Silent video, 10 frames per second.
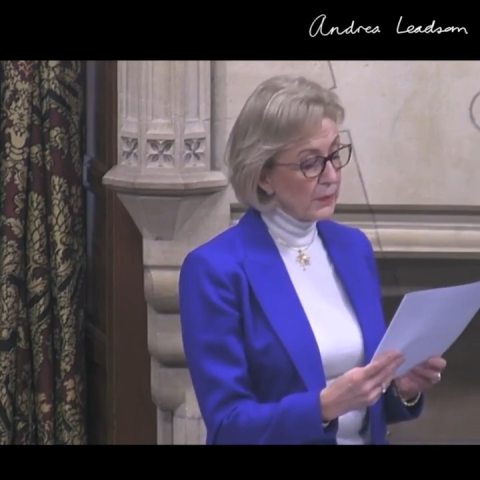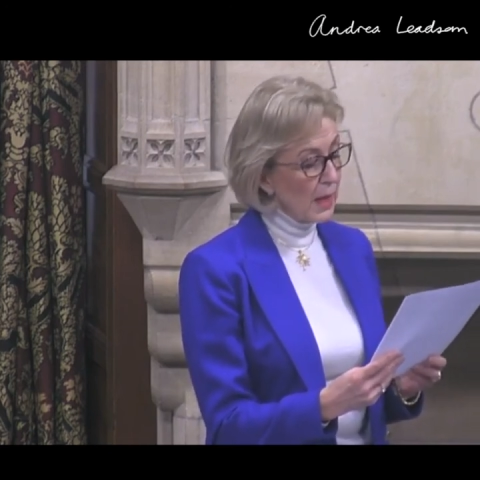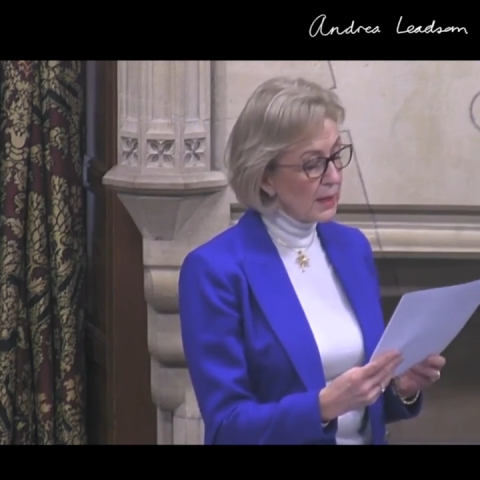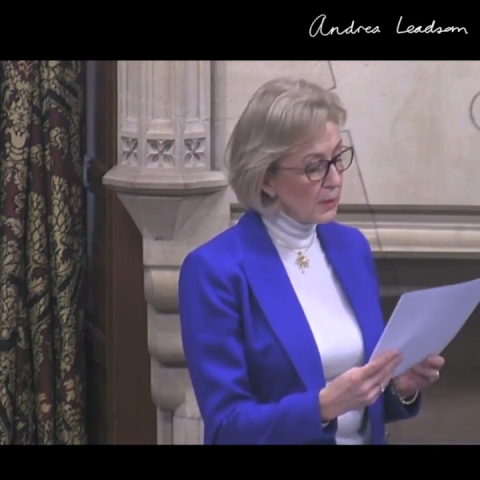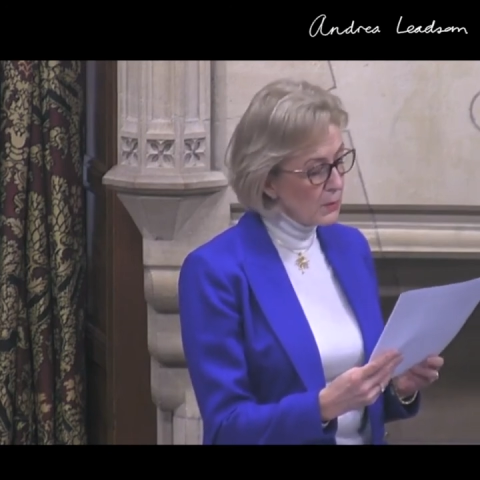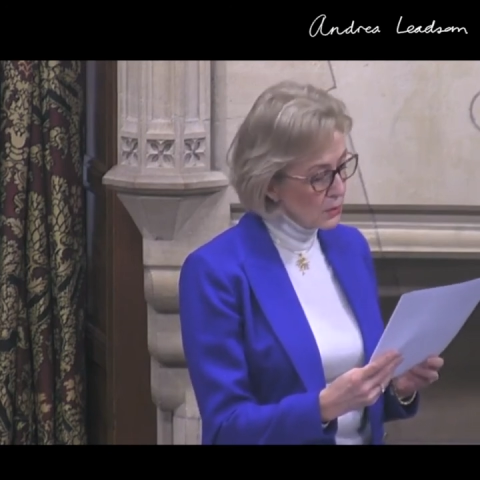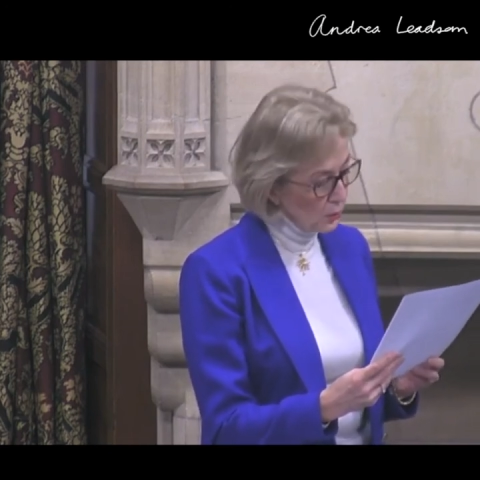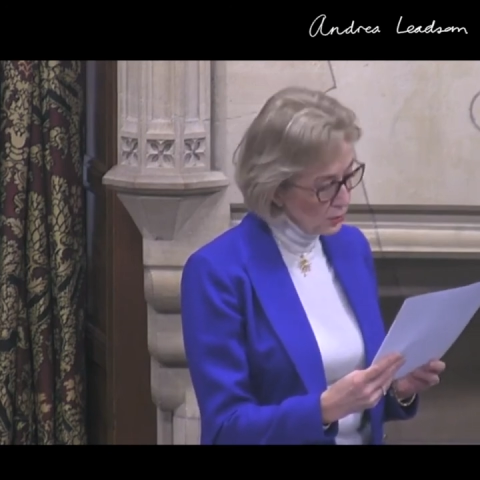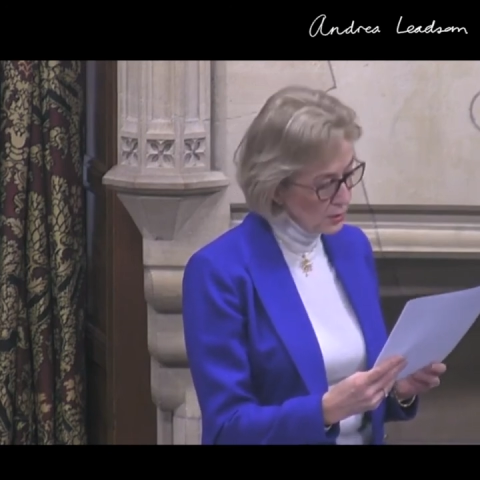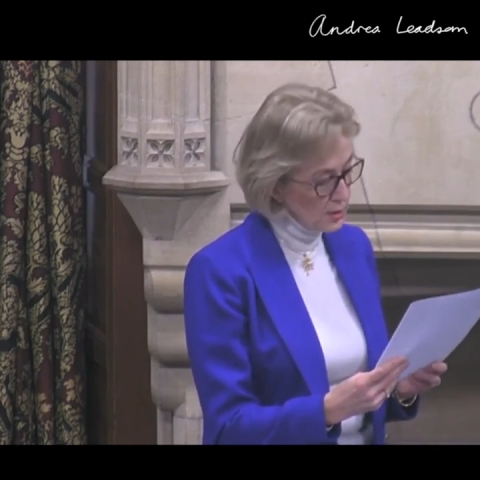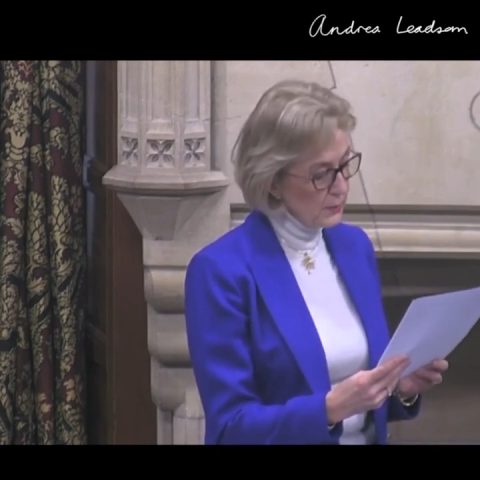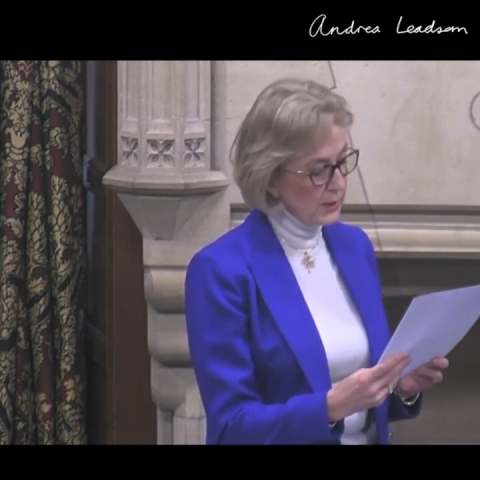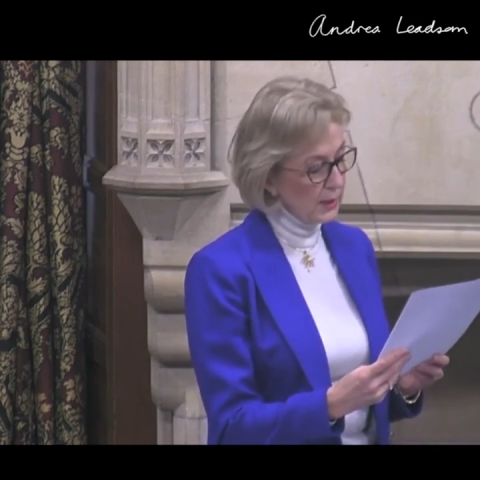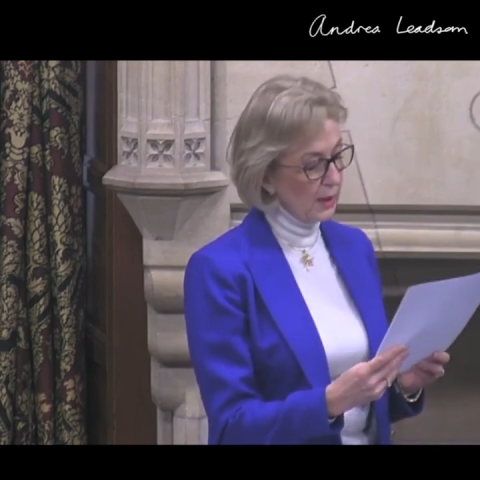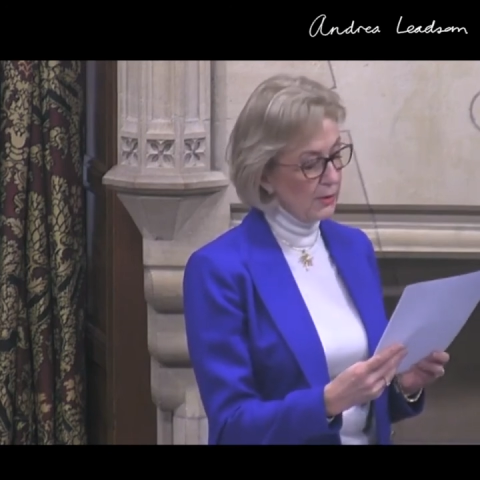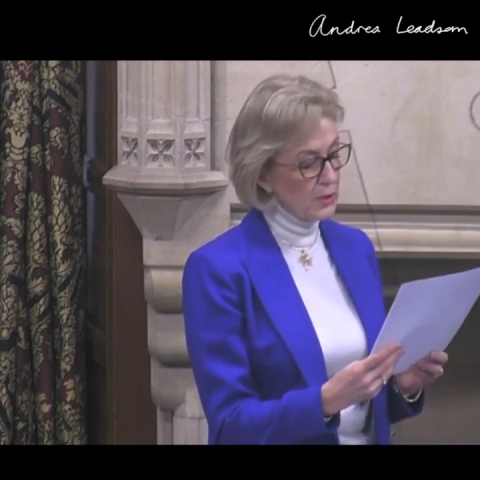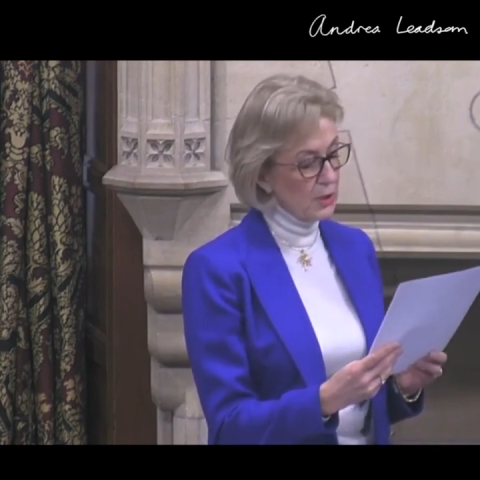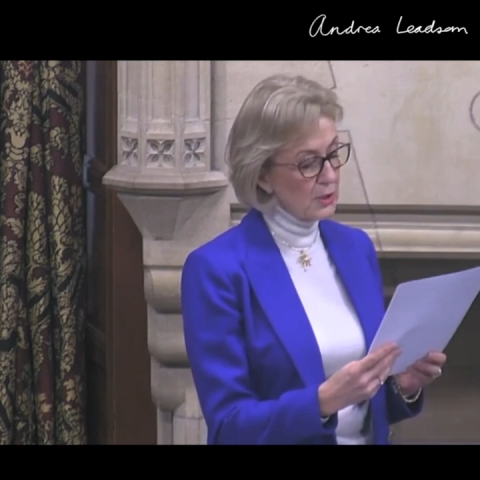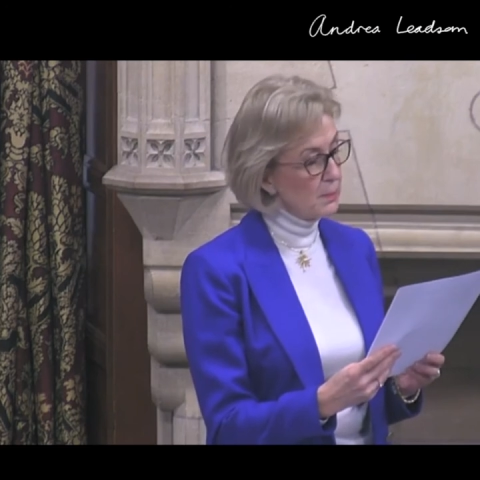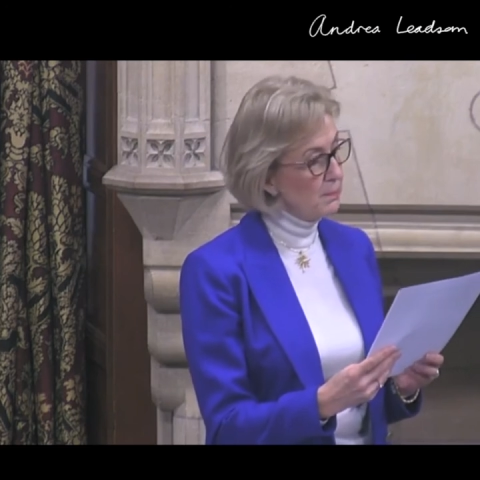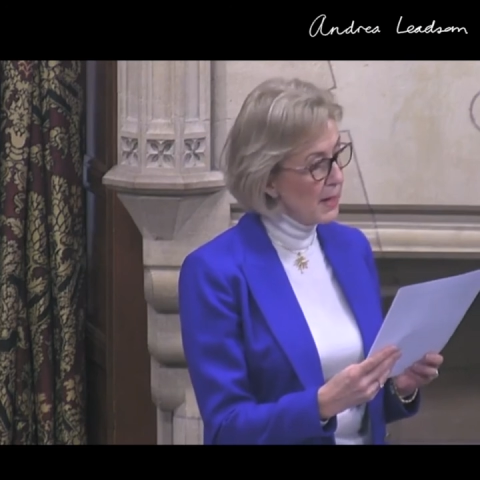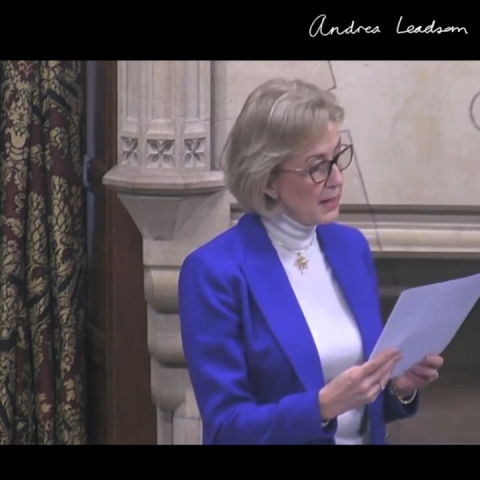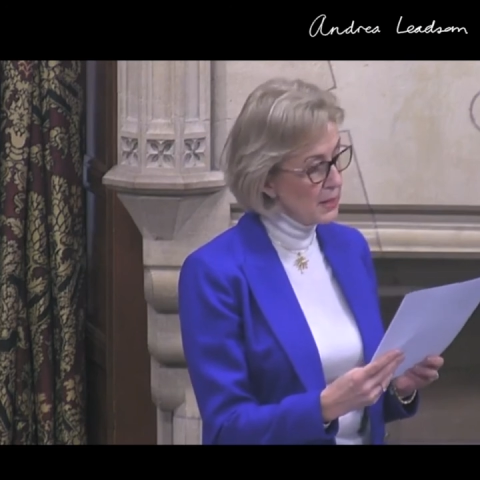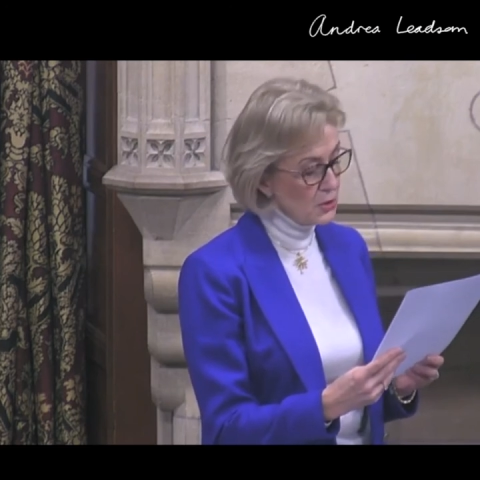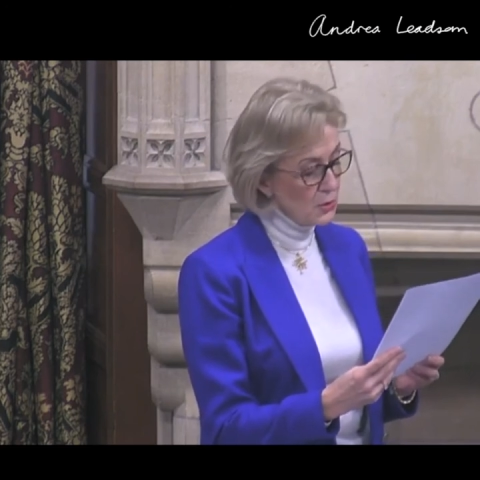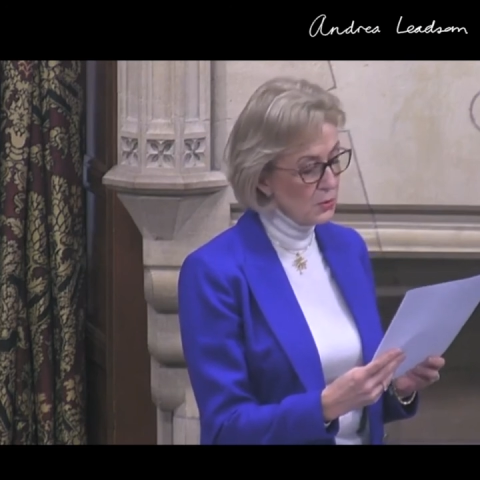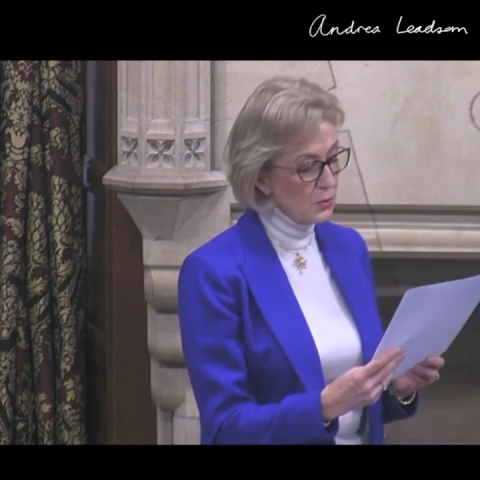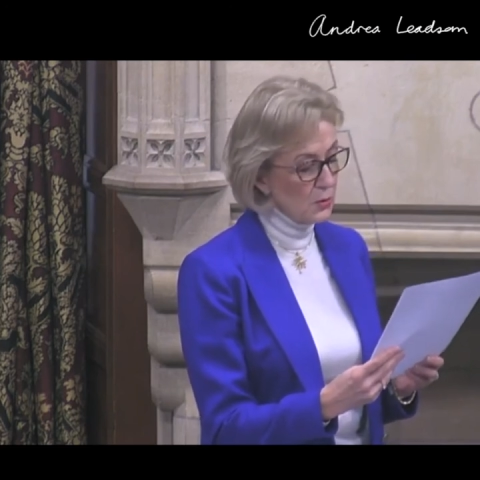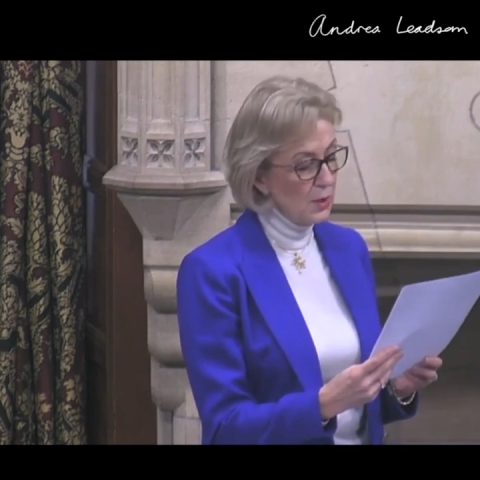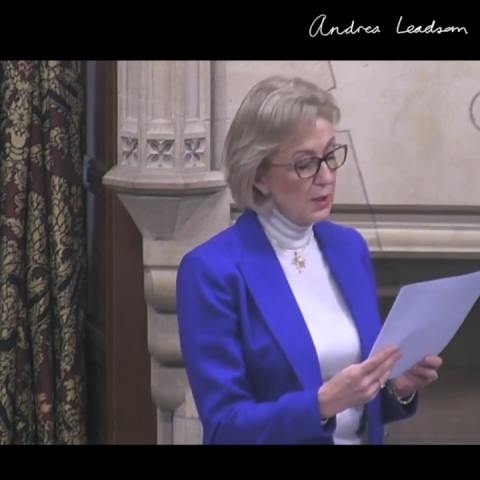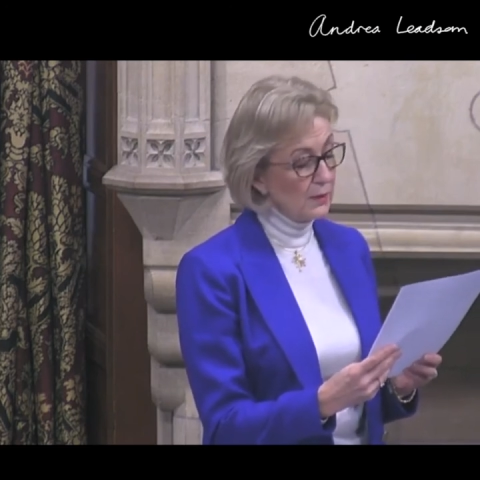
And I would also encourage her to make sure